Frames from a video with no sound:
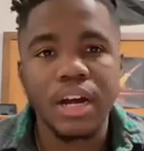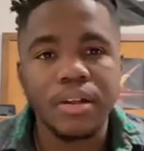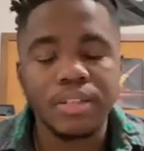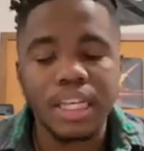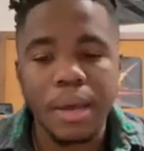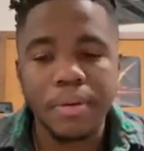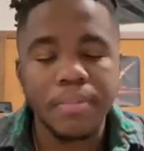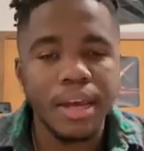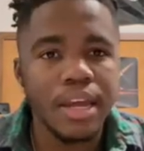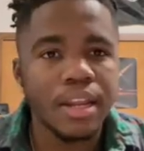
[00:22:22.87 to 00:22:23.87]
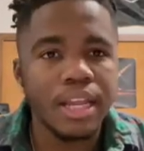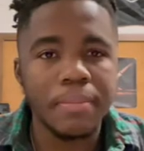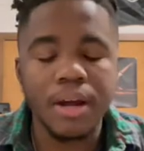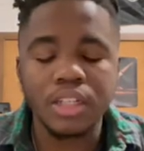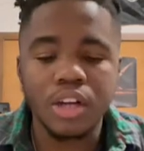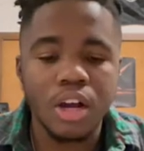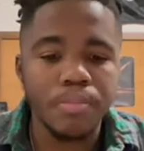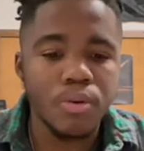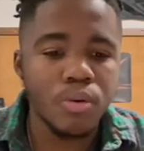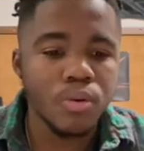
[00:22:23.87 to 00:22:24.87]
Tampa Bay, led by Todd
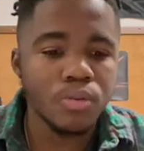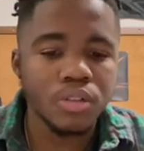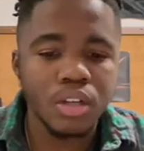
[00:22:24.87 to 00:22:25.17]
Bowles.